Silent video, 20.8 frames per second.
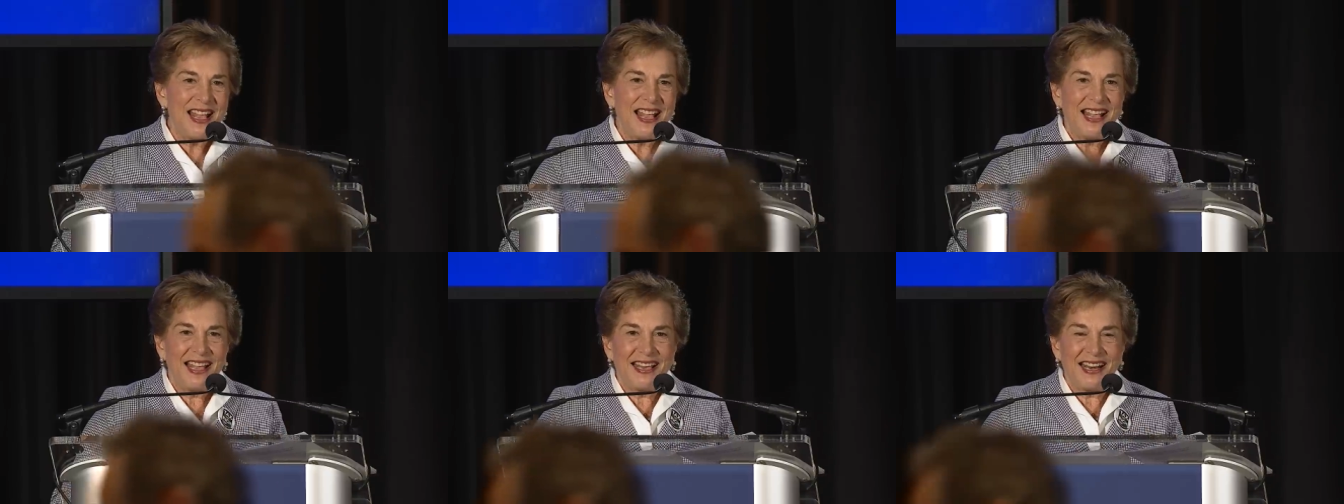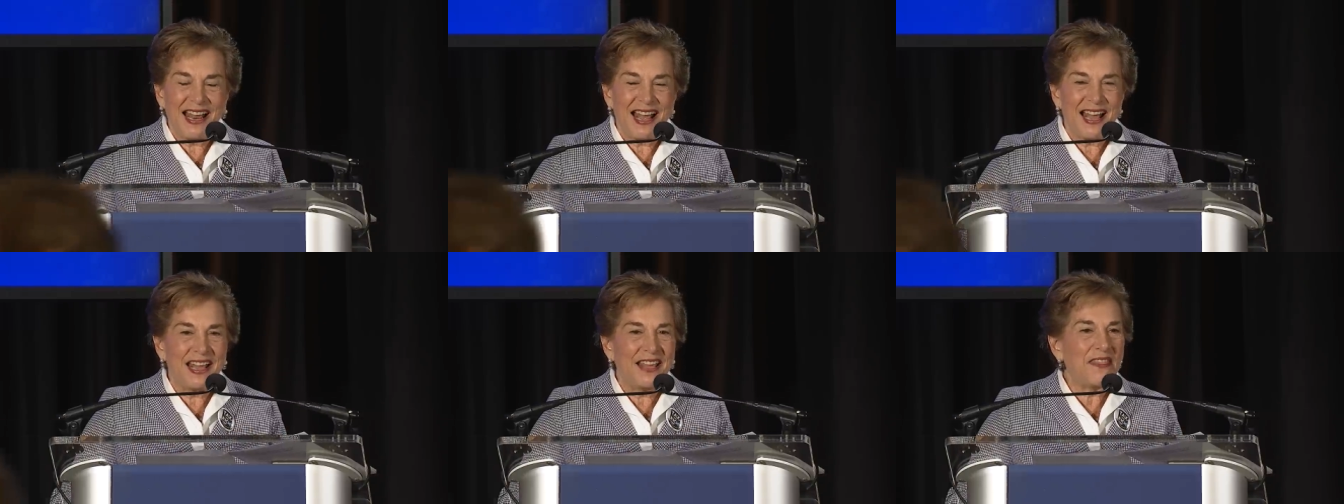and
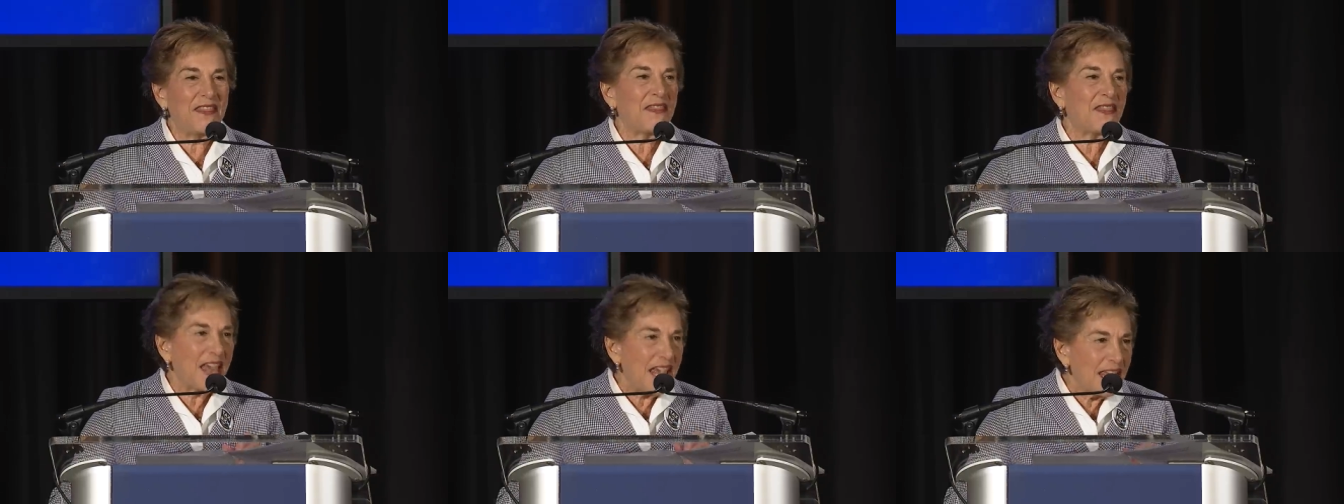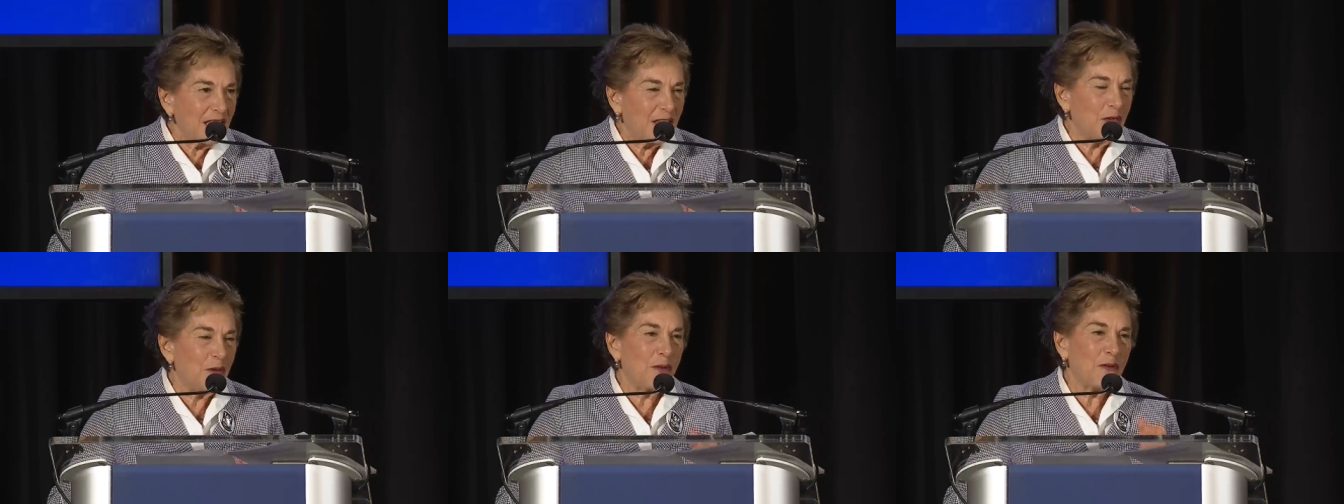I
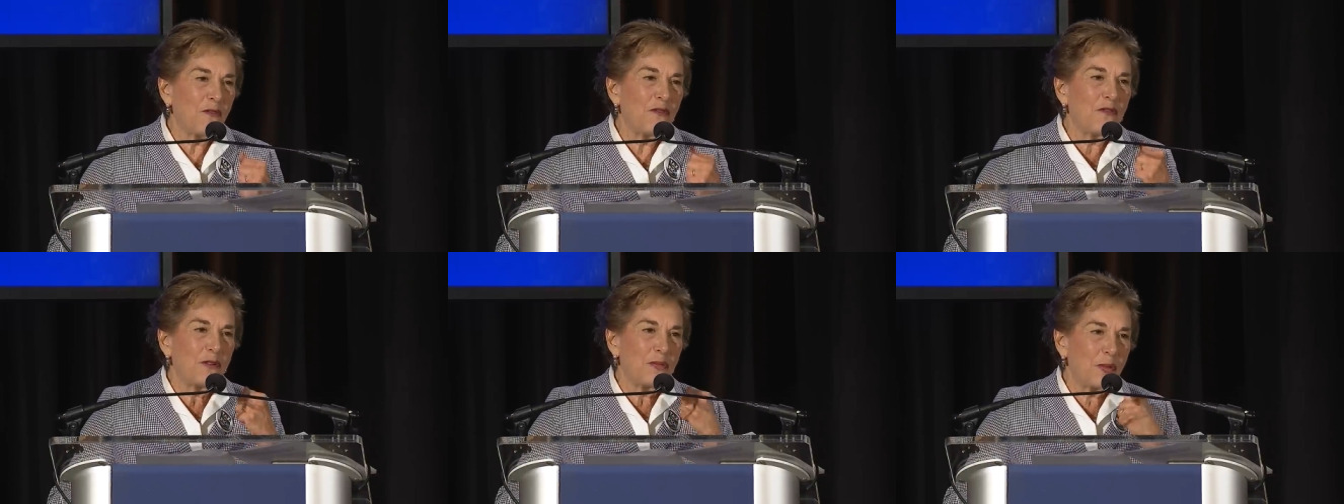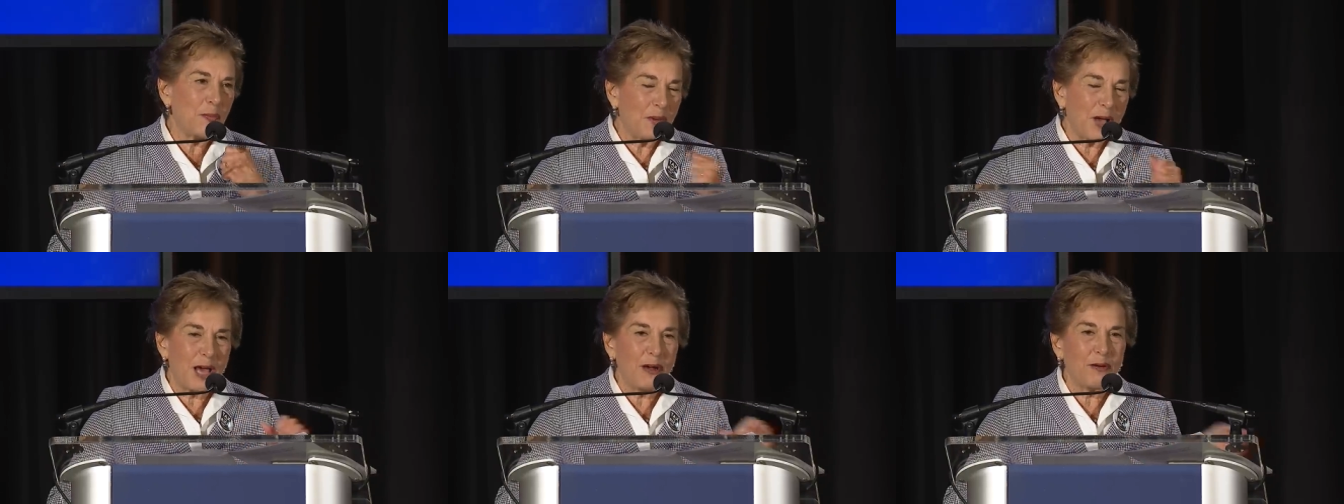thank you from the
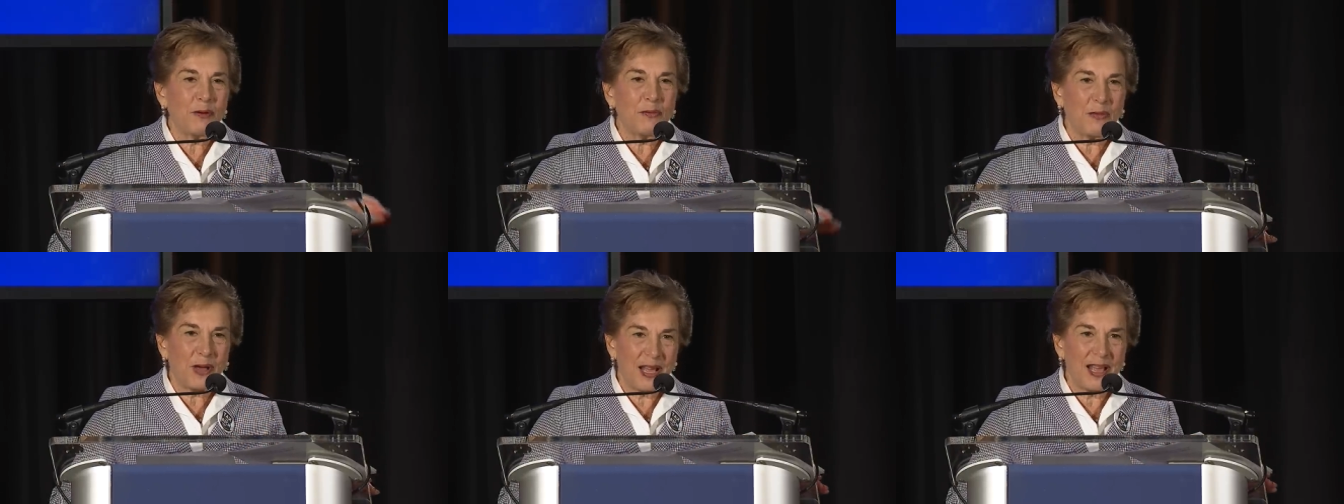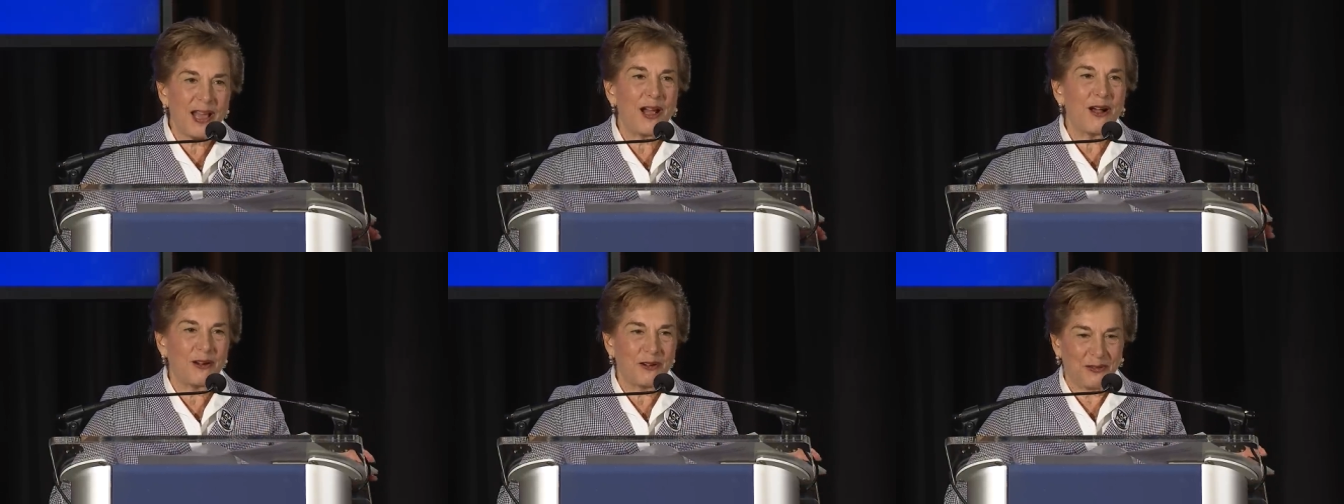bottom of my
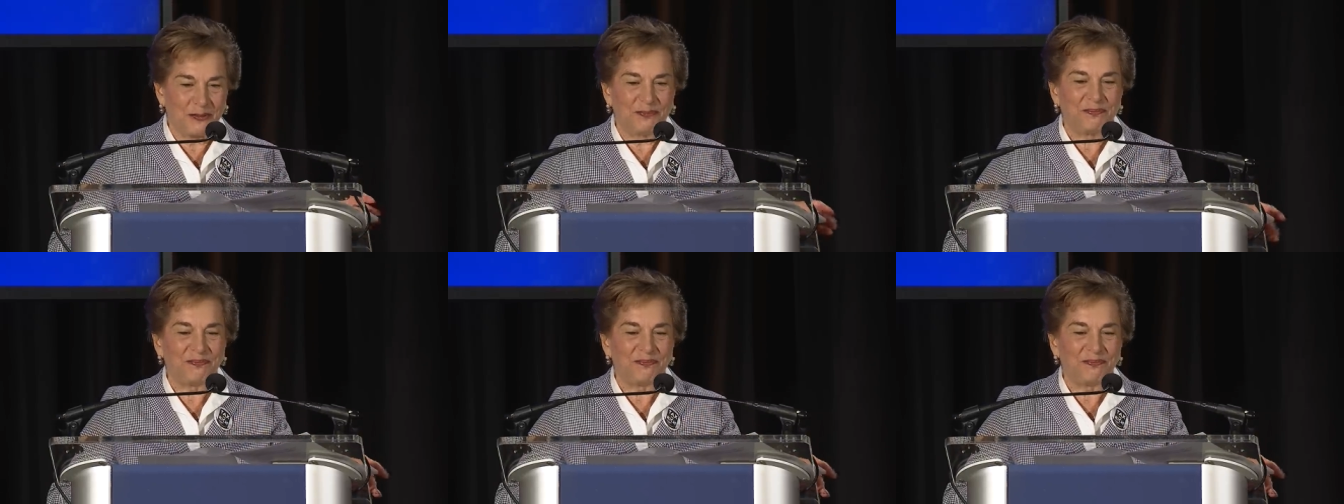heart.